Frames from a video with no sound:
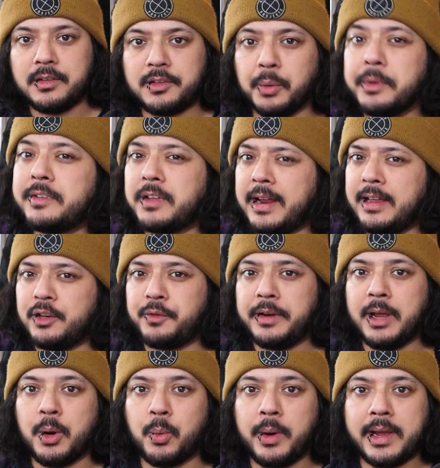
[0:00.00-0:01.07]
So in today's
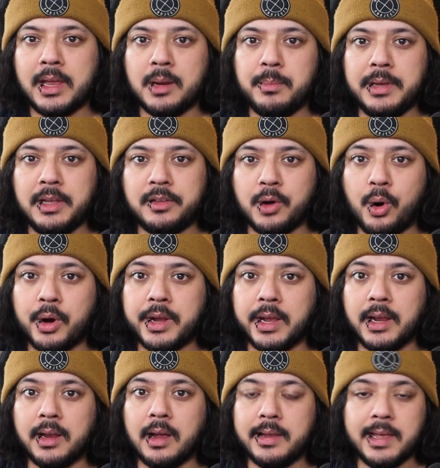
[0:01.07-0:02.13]
video, we're going to be
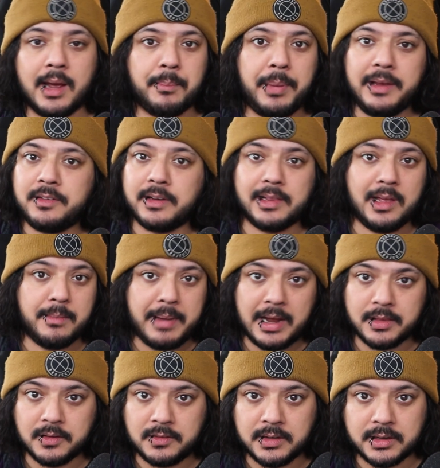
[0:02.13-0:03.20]
talking, basically
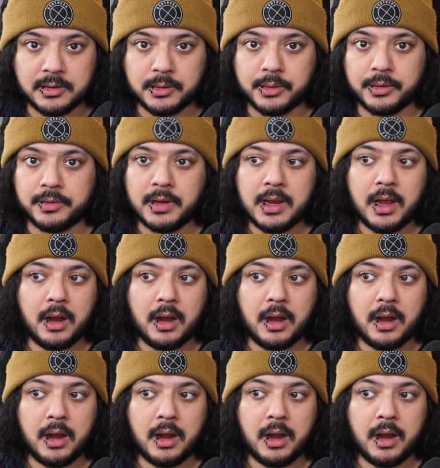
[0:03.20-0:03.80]
about the signals,